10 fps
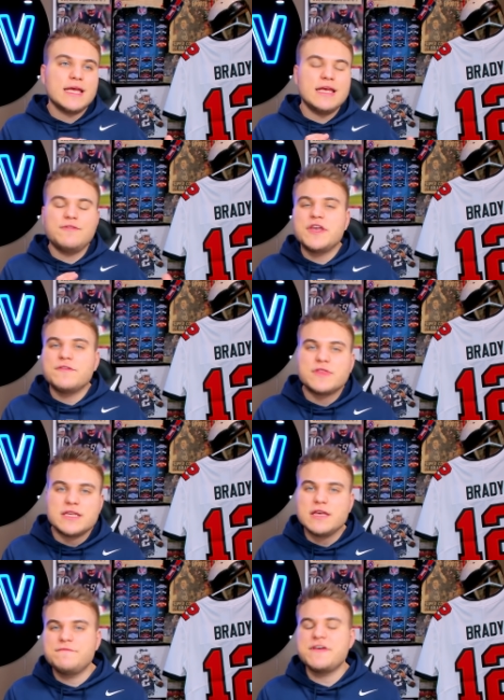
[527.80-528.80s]
even if the
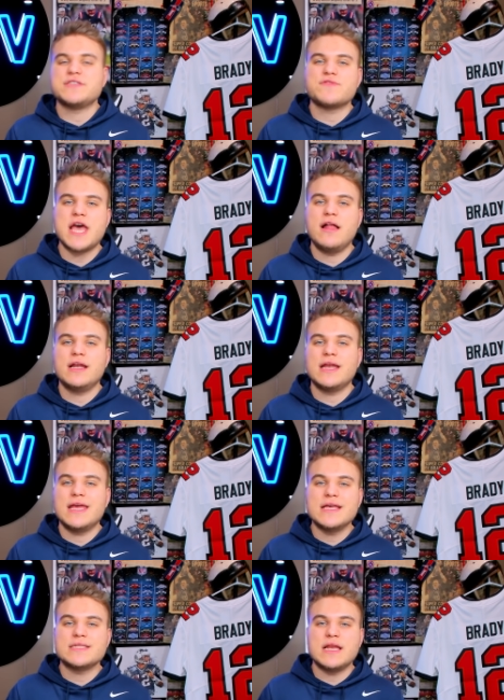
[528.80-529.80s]
defensive talent
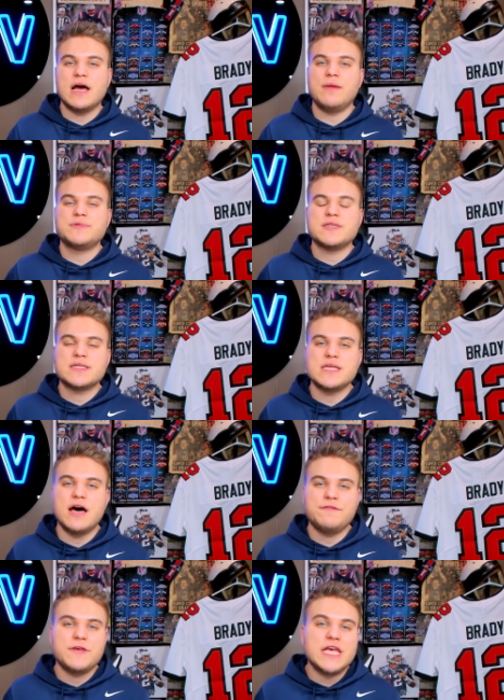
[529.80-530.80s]
isn't up to
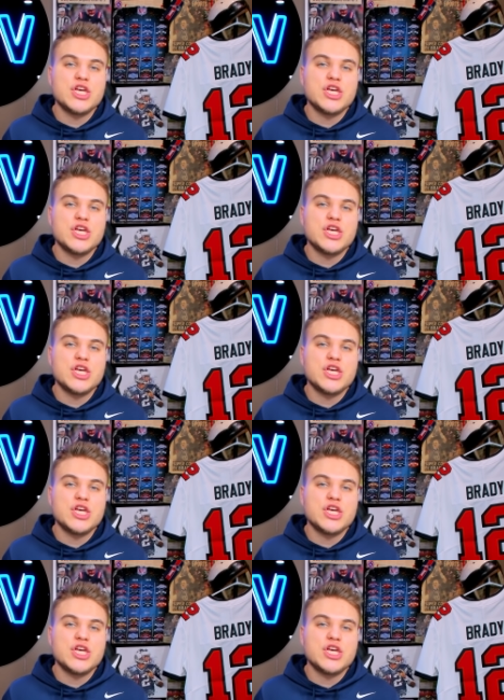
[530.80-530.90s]
snuff,